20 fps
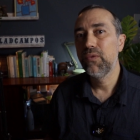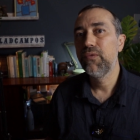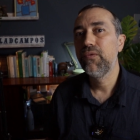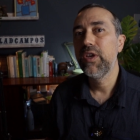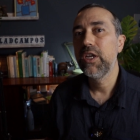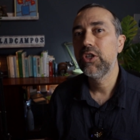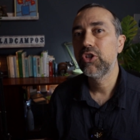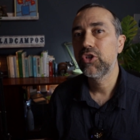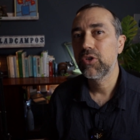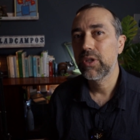
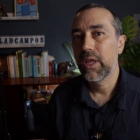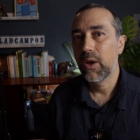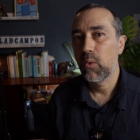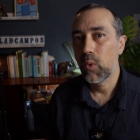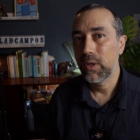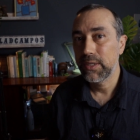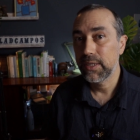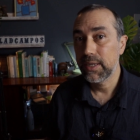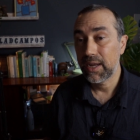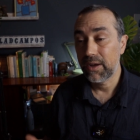feature that
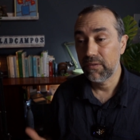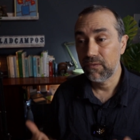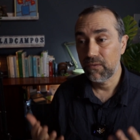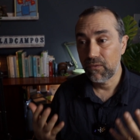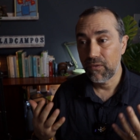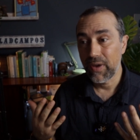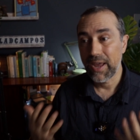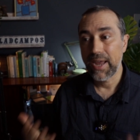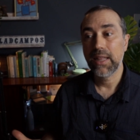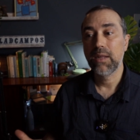wasn't
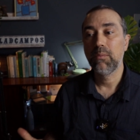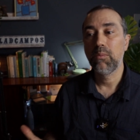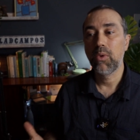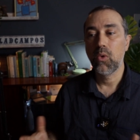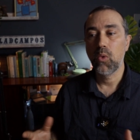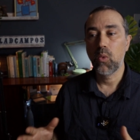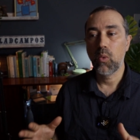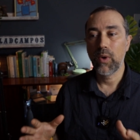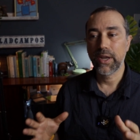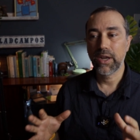
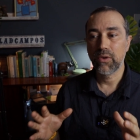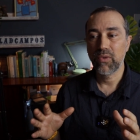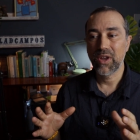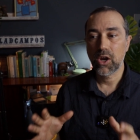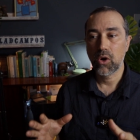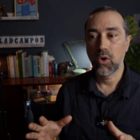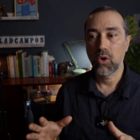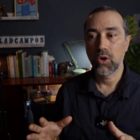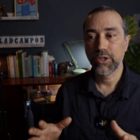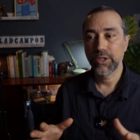available when I
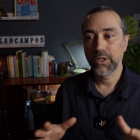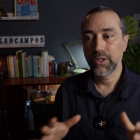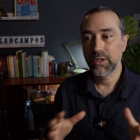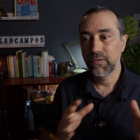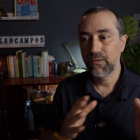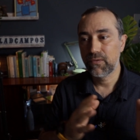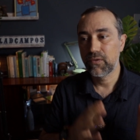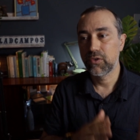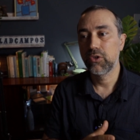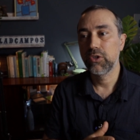recorded
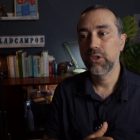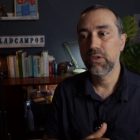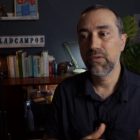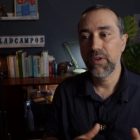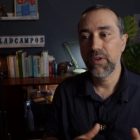the first